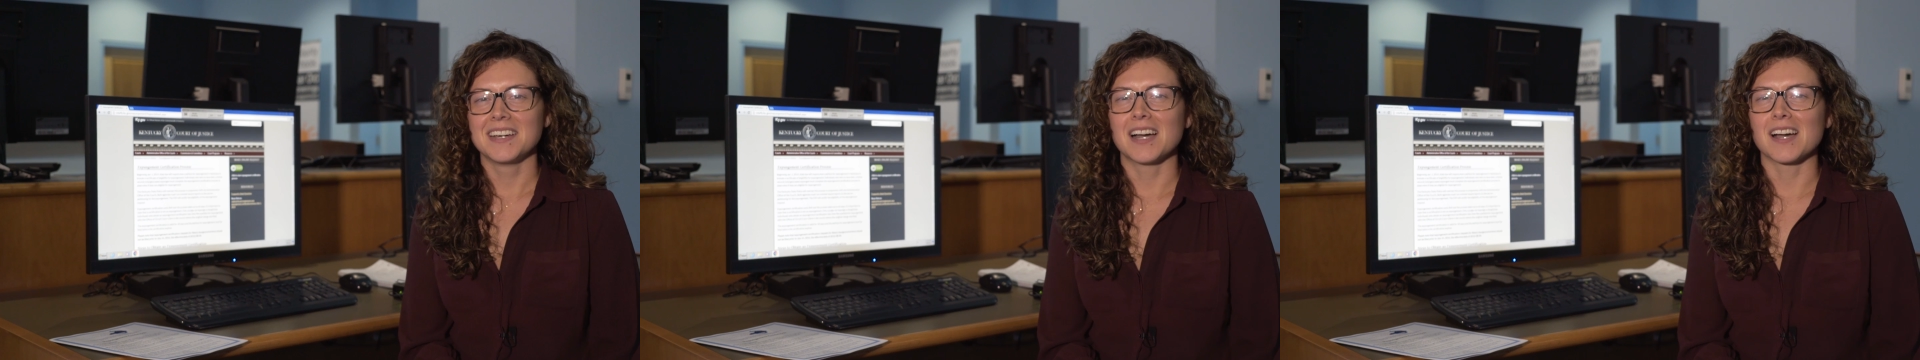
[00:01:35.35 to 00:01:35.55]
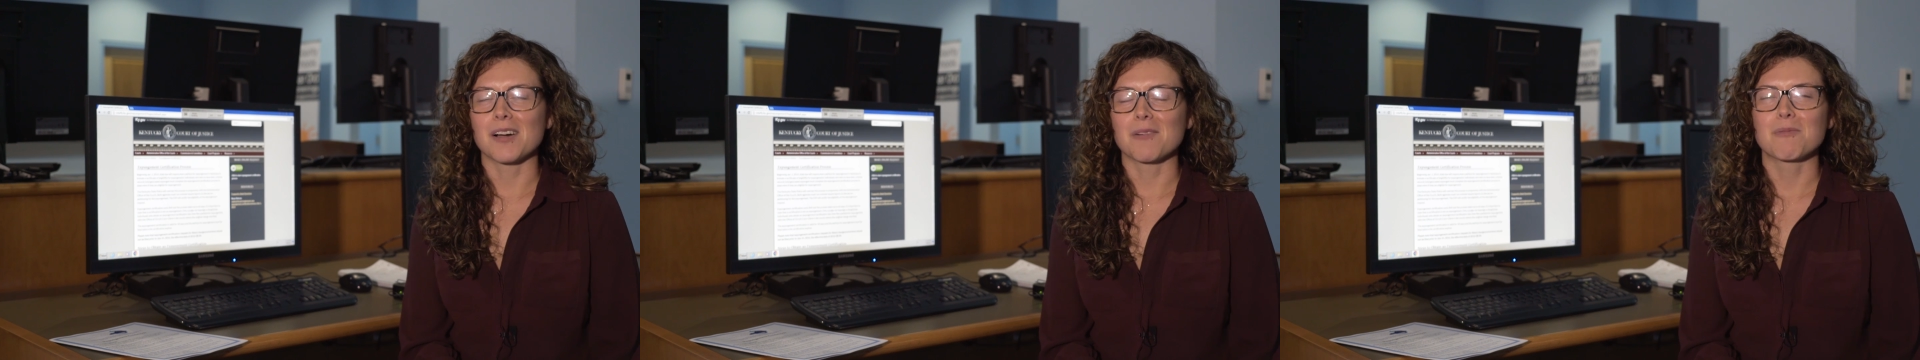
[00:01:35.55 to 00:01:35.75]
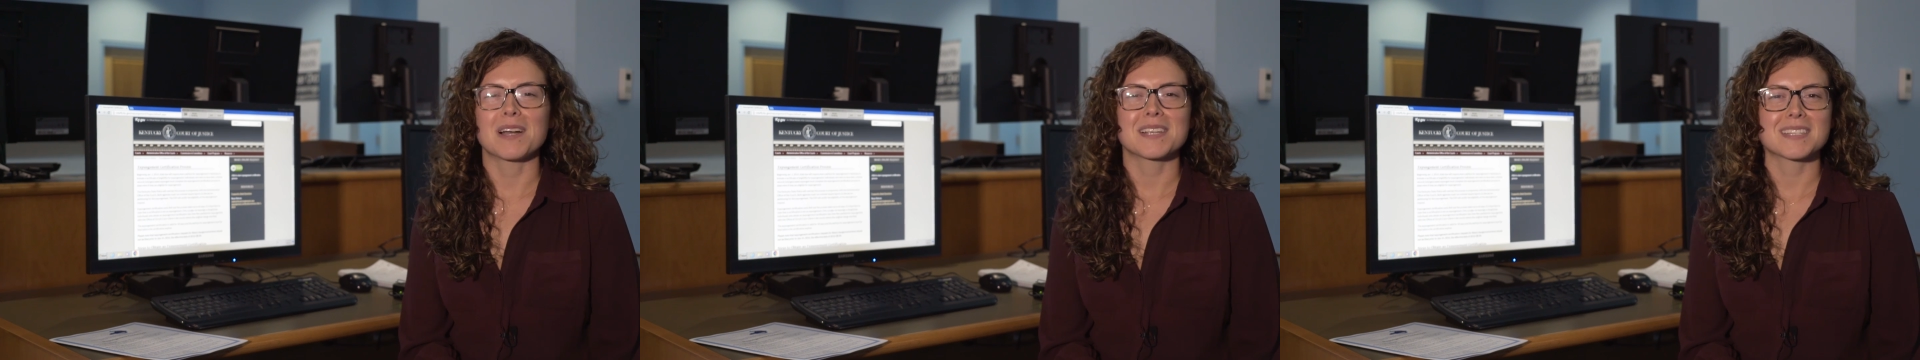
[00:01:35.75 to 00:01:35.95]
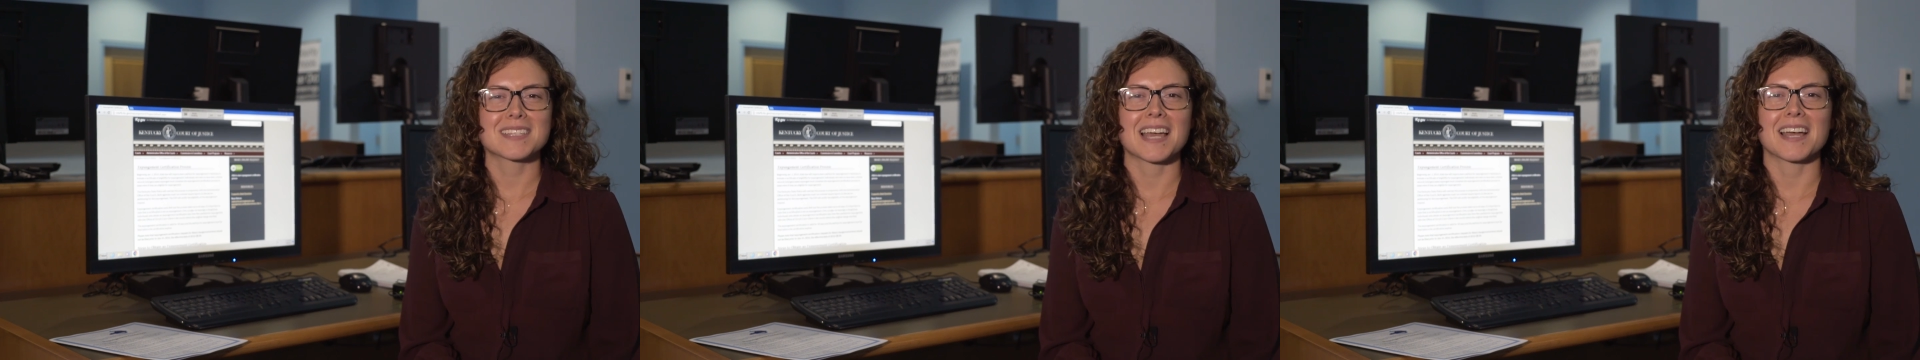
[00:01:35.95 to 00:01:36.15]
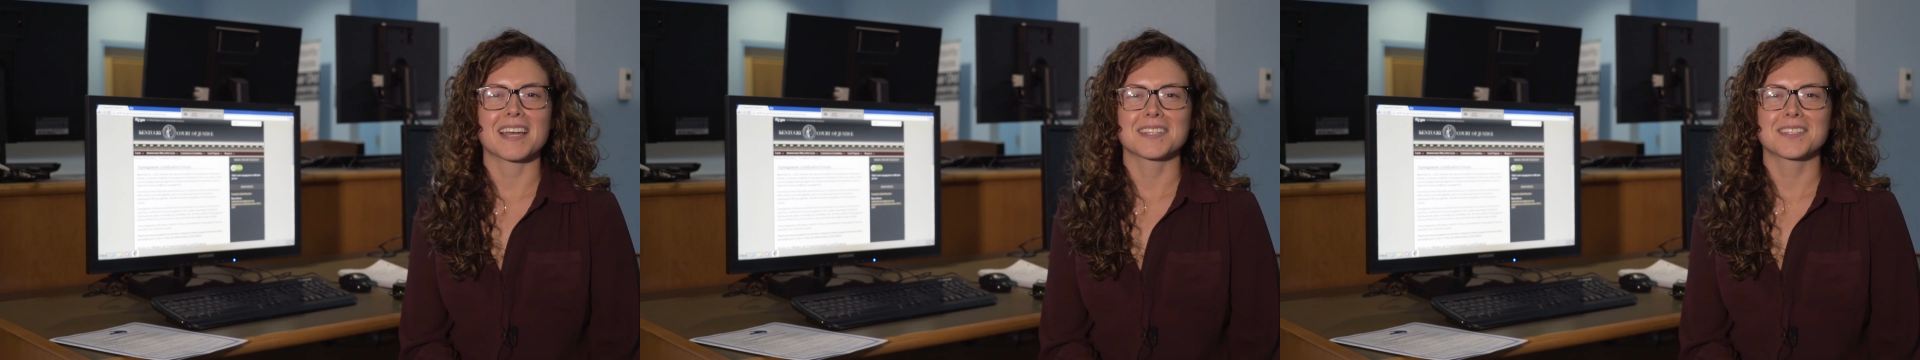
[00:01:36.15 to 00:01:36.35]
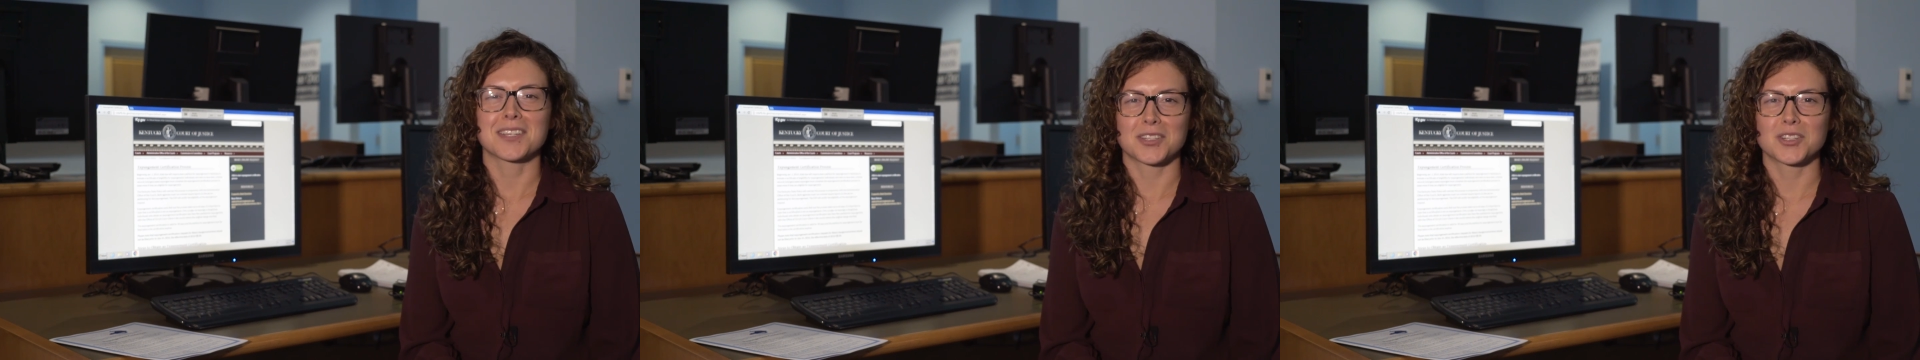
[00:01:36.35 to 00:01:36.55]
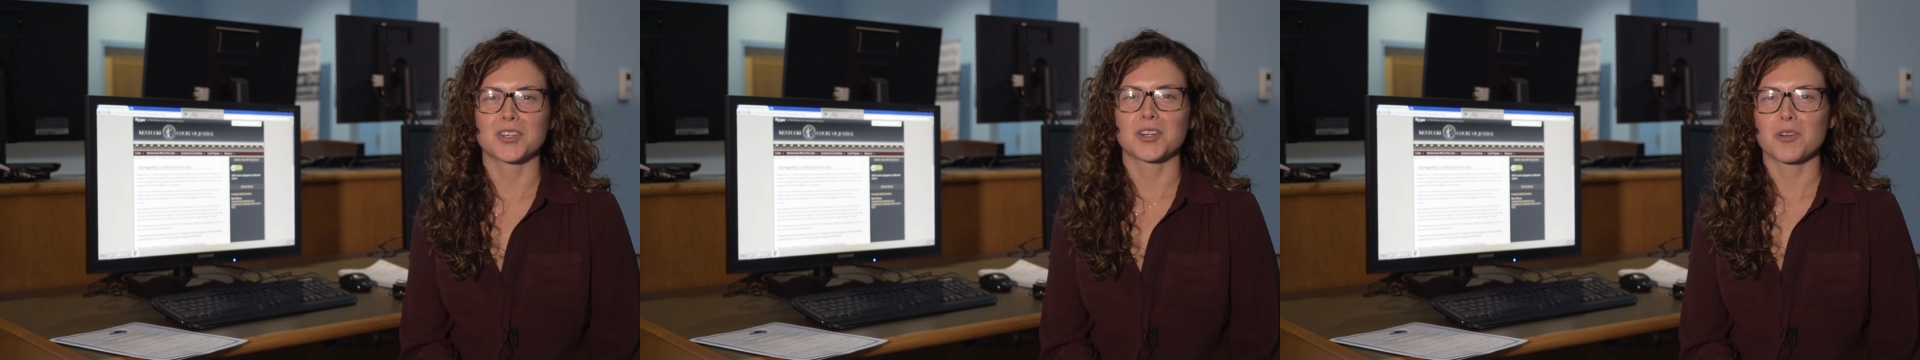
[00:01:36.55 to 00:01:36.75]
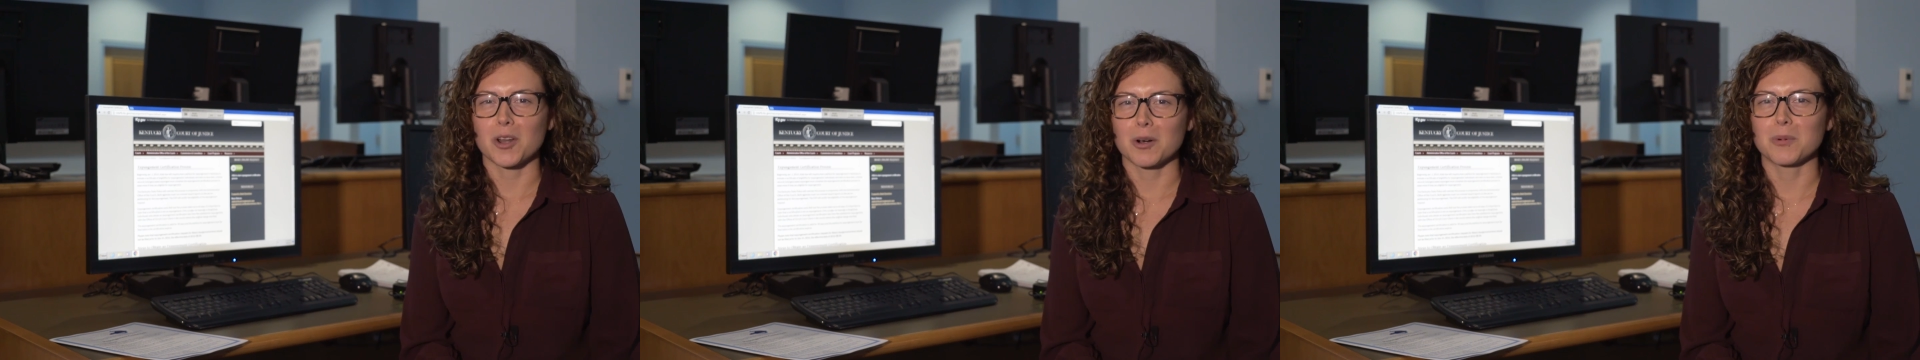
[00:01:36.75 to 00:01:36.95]
West has such an
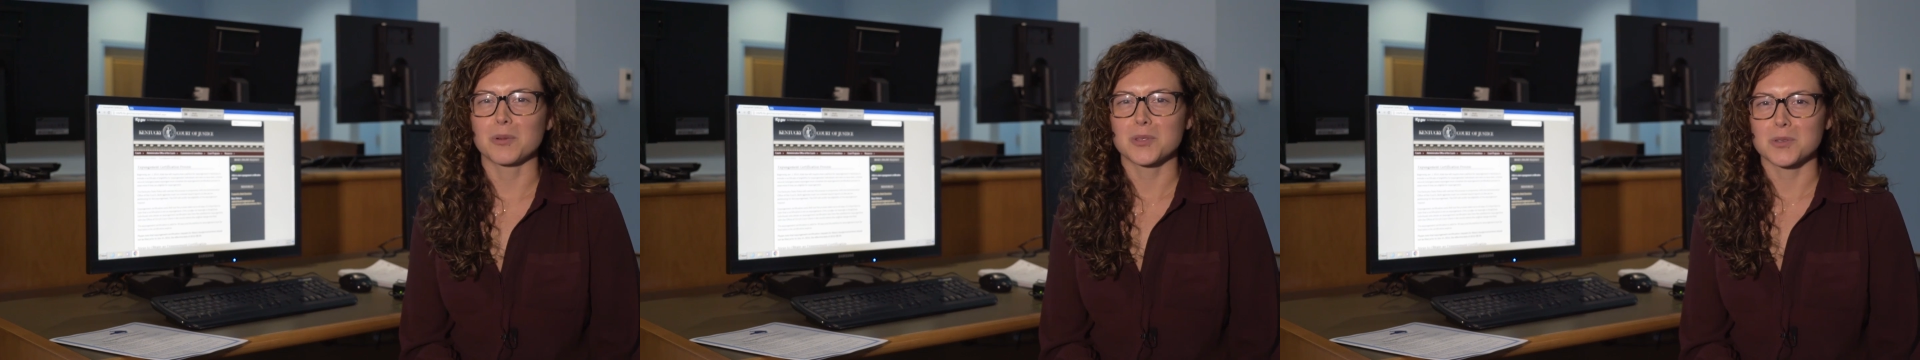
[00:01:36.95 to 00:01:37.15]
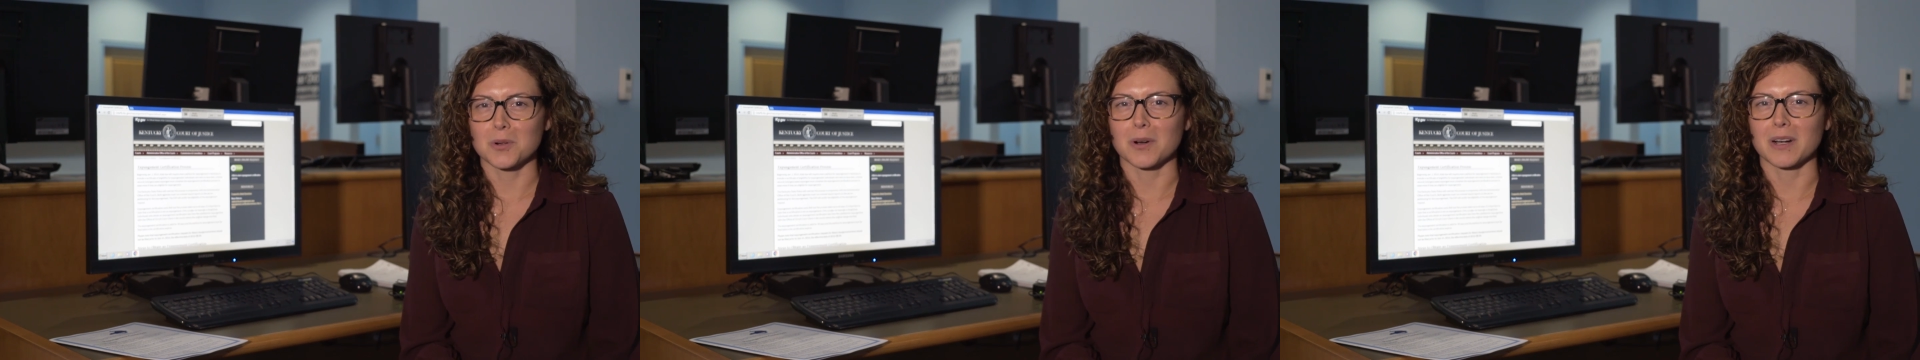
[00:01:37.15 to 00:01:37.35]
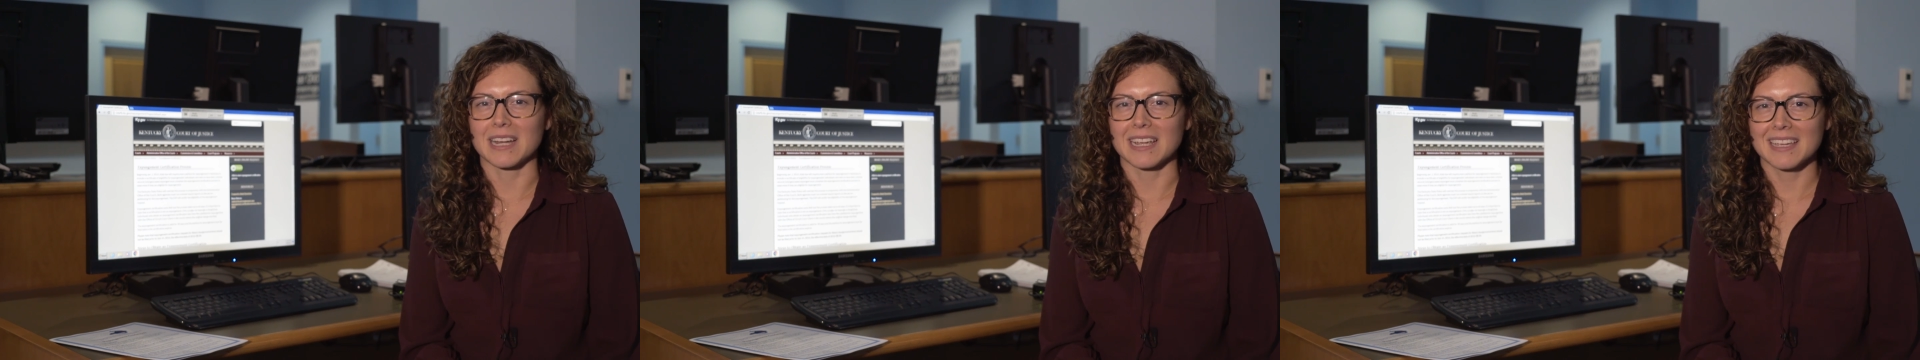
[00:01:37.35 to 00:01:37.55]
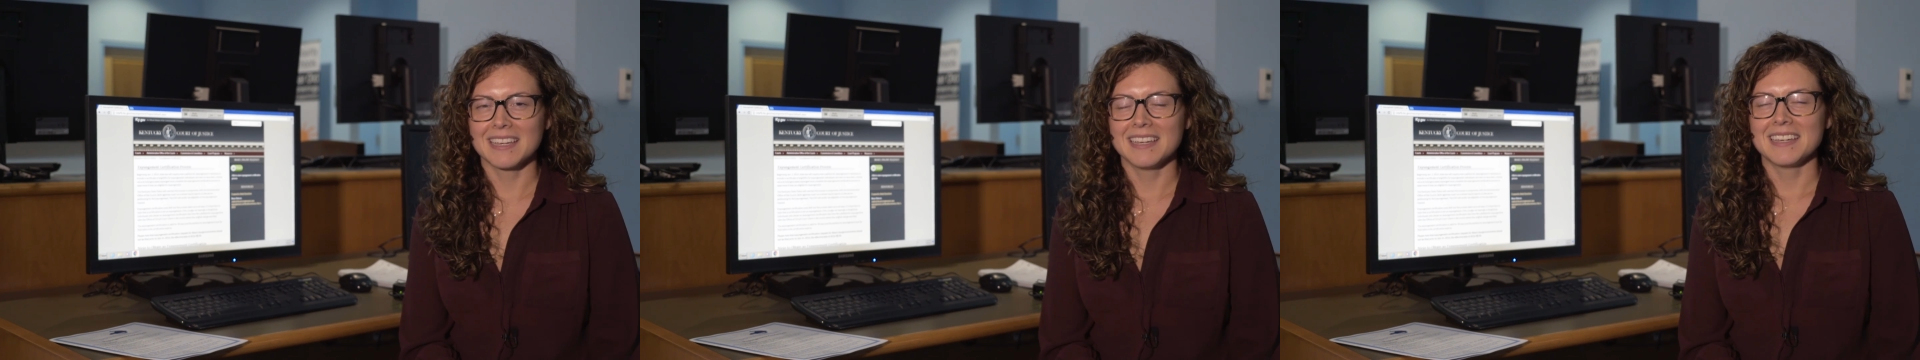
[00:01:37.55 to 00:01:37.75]
incredible story.